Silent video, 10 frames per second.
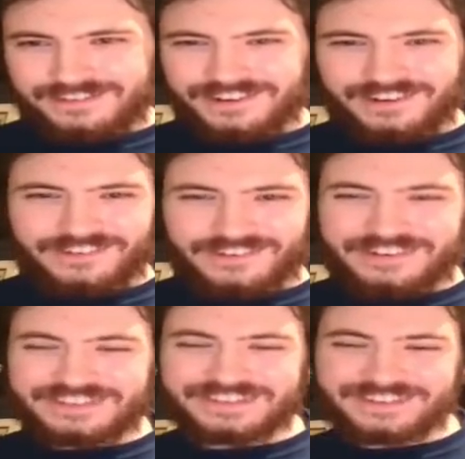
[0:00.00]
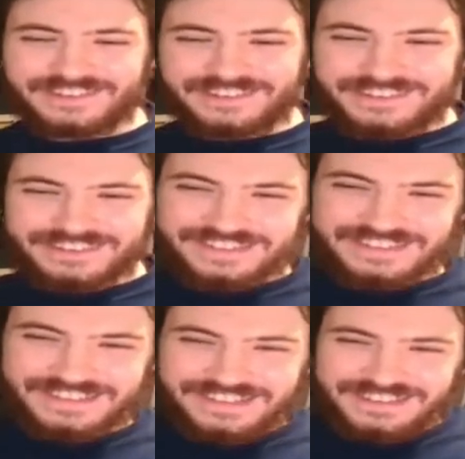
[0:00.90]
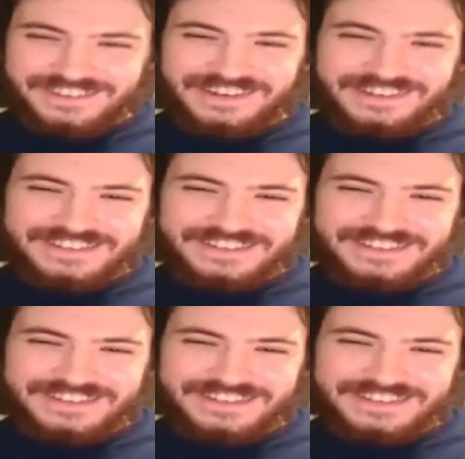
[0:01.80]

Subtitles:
no worries, no worries. Great